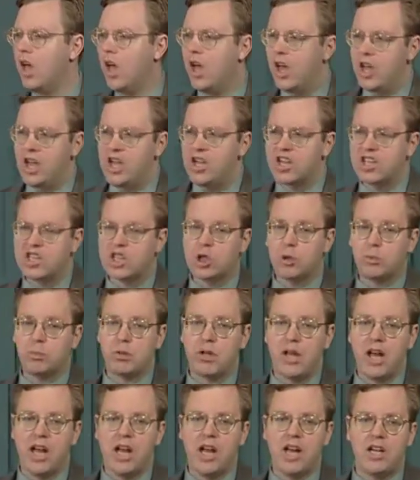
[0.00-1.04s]
He
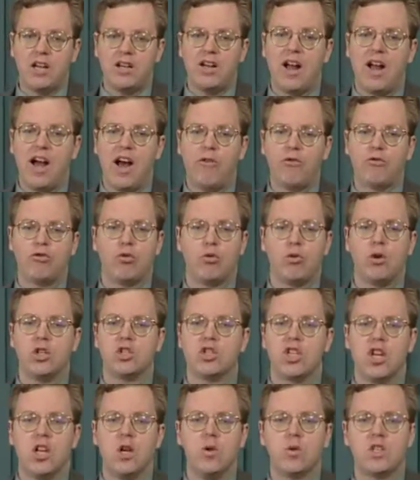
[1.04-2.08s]
explained afterwards
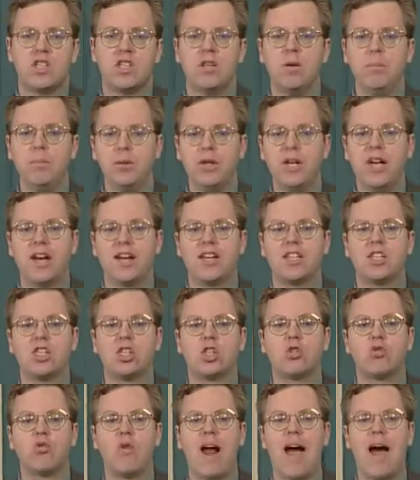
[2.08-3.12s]
that he was simply
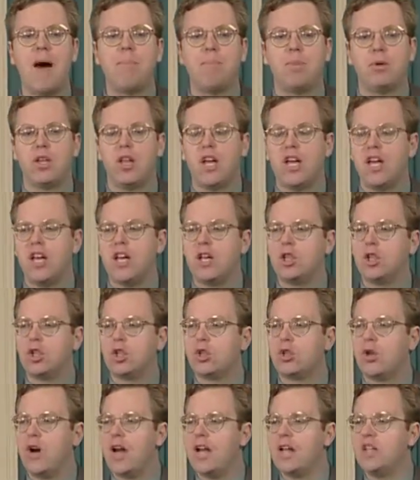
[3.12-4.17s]
extrapolating
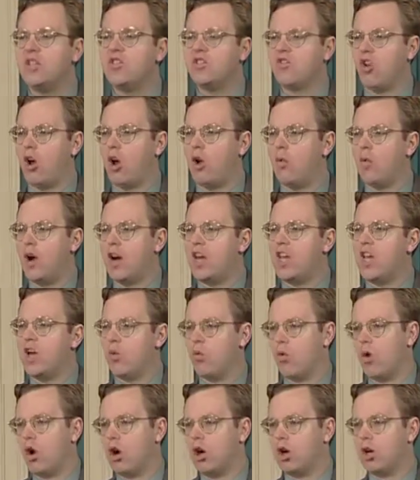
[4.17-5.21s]
trends already at
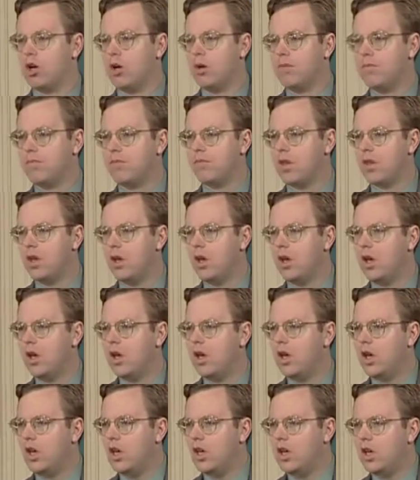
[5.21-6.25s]
work.
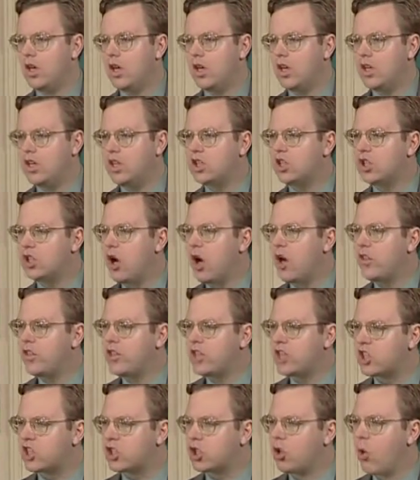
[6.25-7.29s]
He saw the
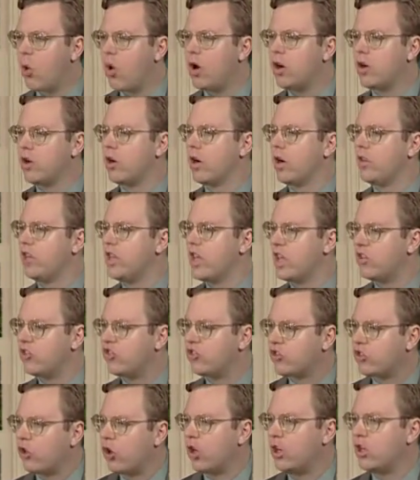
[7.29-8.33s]
disorder and the
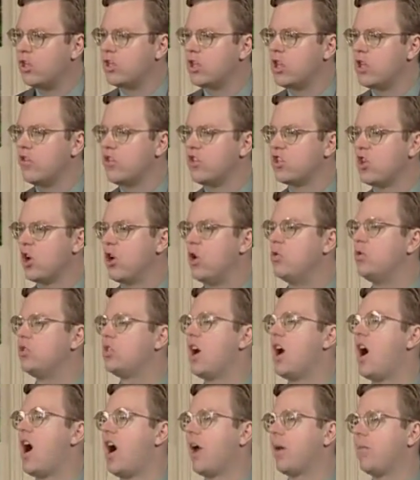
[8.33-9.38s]
uncertainty of his own
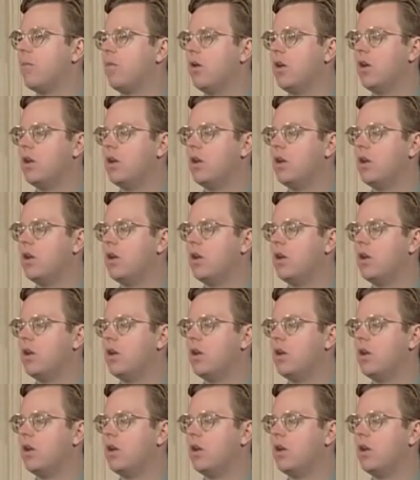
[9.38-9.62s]
time